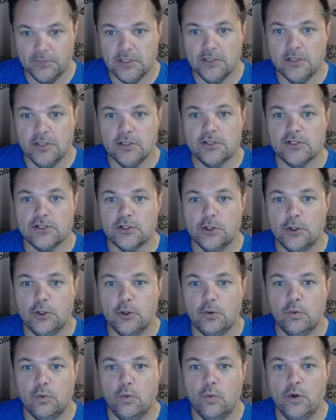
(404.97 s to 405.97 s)

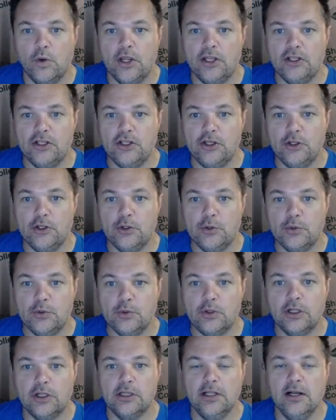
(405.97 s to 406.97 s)
So when you
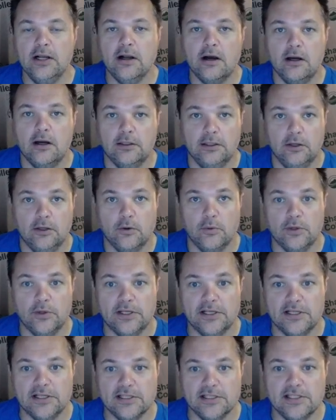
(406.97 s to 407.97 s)
click on the
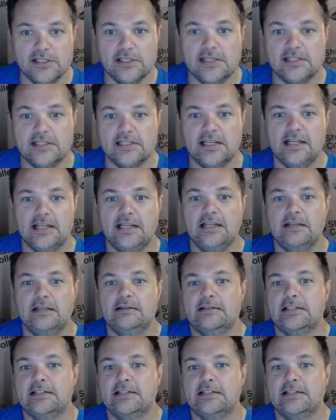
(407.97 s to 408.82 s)
quiz, it's gonna